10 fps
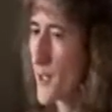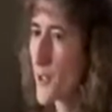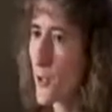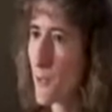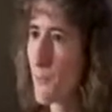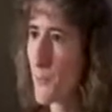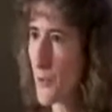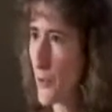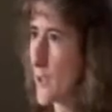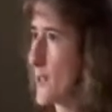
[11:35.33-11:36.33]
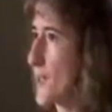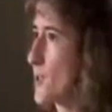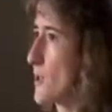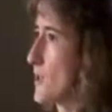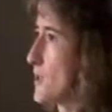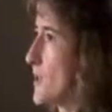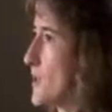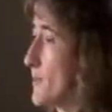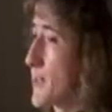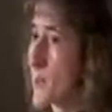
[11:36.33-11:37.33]
your circulation
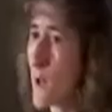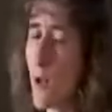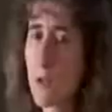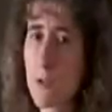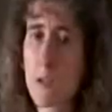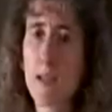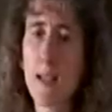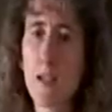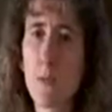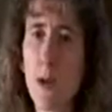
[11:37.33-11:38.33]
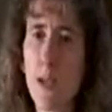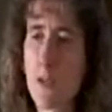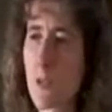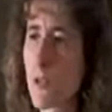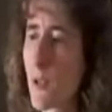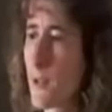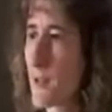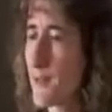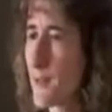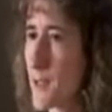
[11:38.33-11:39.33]
starts to become altered, and that's why you start
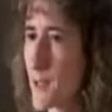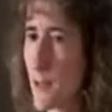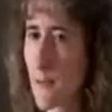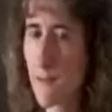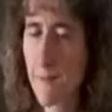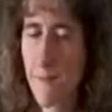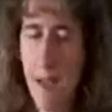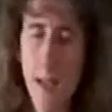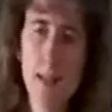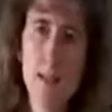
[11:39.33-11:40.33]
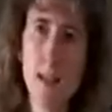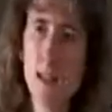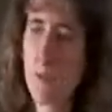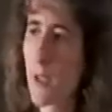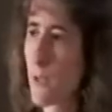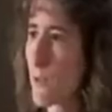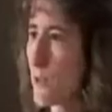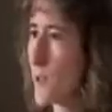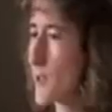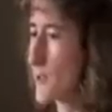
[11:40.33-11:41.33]
to feel faint. That's why you
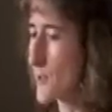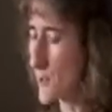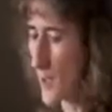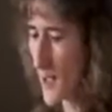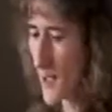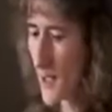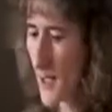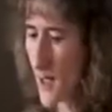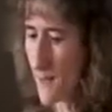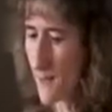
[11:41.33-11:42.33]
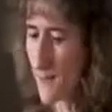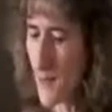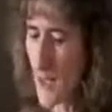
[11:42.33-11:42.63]
start to have